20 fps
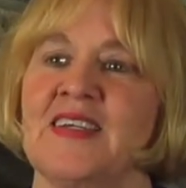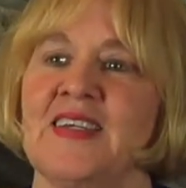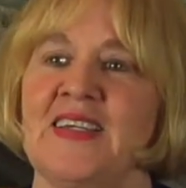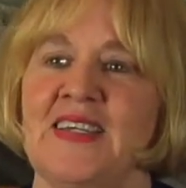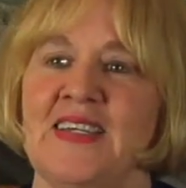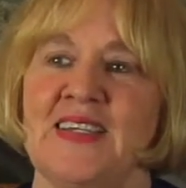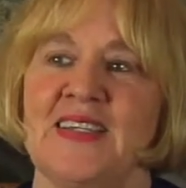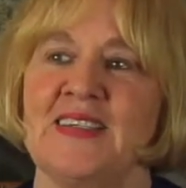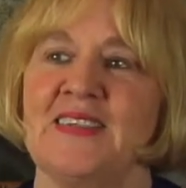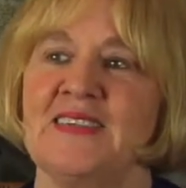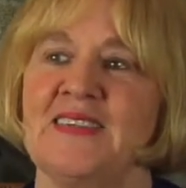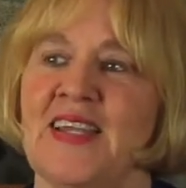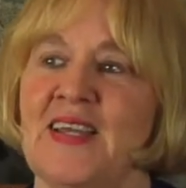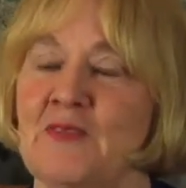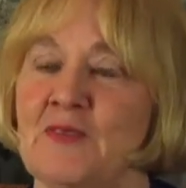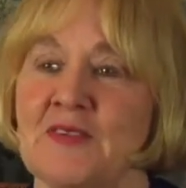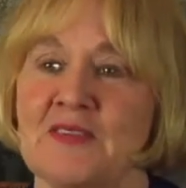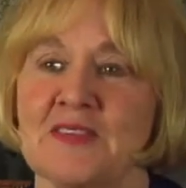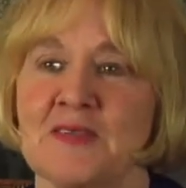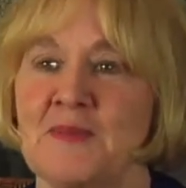and
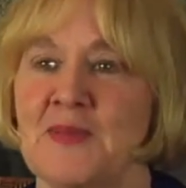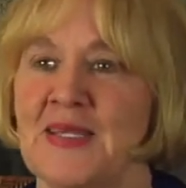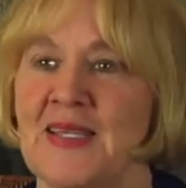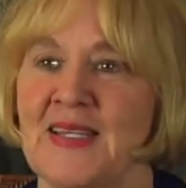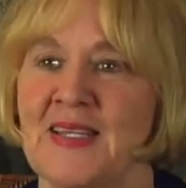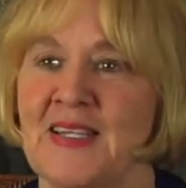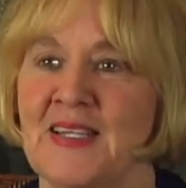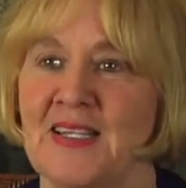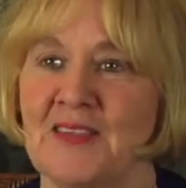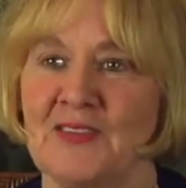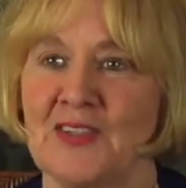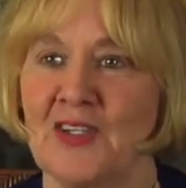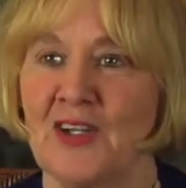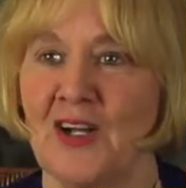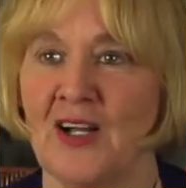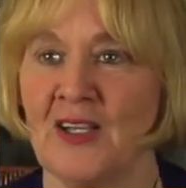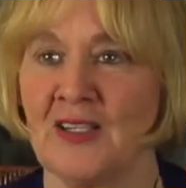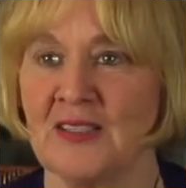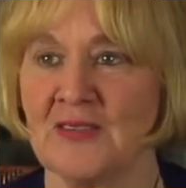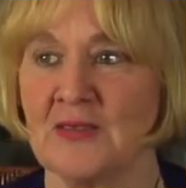that was the beginning of it
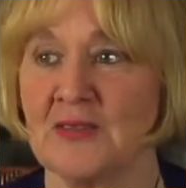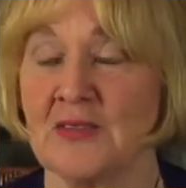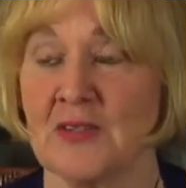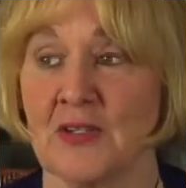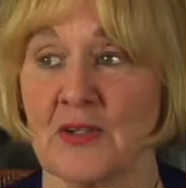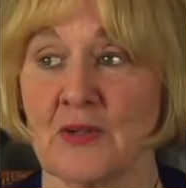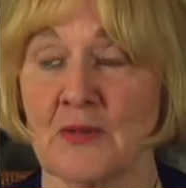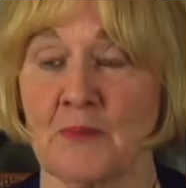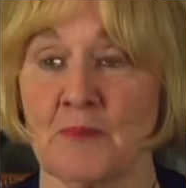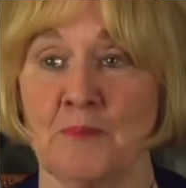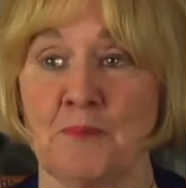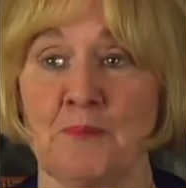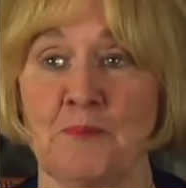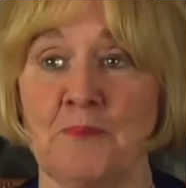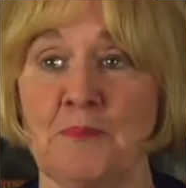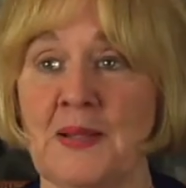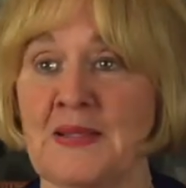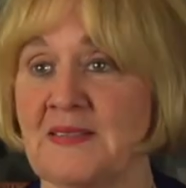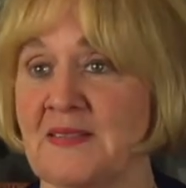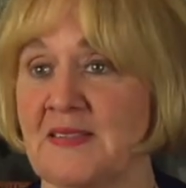all, and it was the
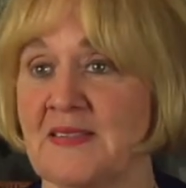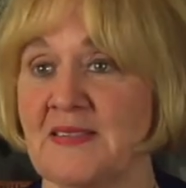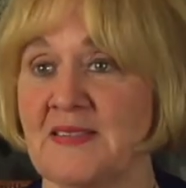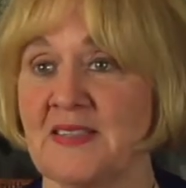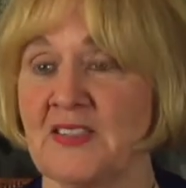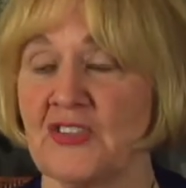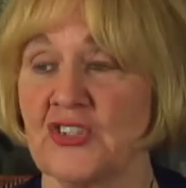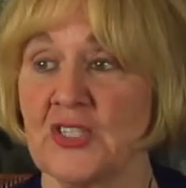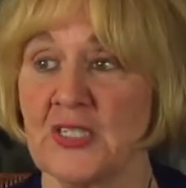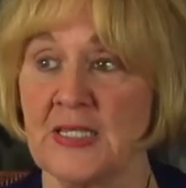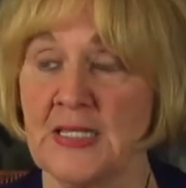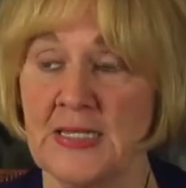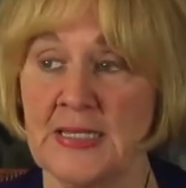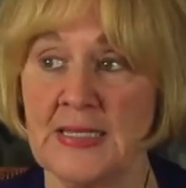best decision.